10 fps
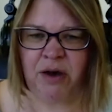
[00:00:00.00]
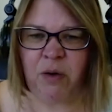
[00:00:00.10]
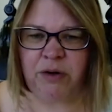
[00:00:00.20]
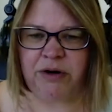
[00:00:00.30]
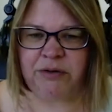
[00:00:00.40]

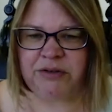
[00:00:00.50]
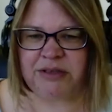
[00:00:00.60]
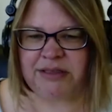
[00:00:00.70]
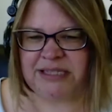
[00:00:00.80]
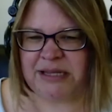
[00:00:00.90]
or
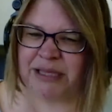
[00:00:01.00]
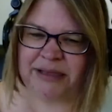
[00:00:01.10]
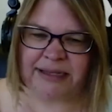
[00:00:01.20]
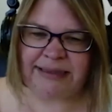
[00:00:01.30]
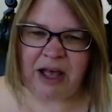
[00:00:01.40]
something
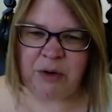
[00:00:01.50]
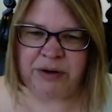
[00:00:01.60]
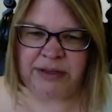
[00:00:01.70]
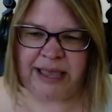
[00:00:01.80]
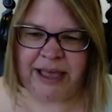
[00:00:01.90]
like that
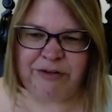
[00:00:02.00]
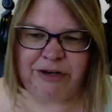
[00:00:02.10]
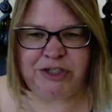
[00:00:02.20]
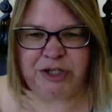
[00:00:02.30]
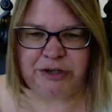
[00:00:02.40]
where they have an
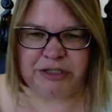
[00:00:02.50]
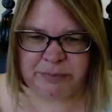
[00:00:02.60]
insurance